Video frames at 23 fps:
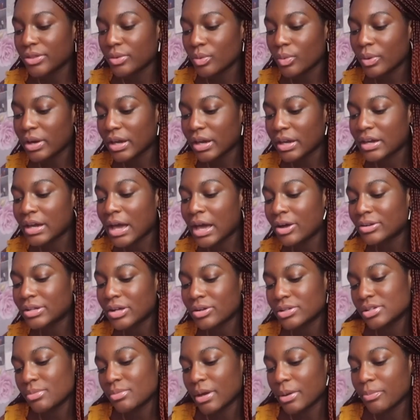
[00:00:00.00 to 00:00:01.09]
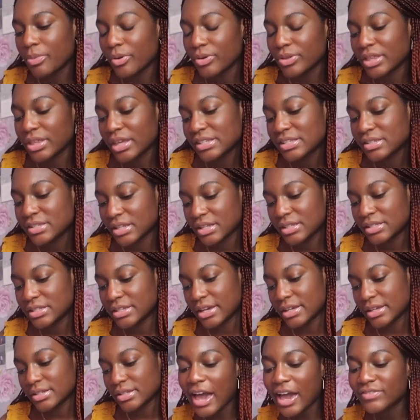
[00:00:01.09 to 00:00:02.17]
the way, countdown to my birthday, 6 days.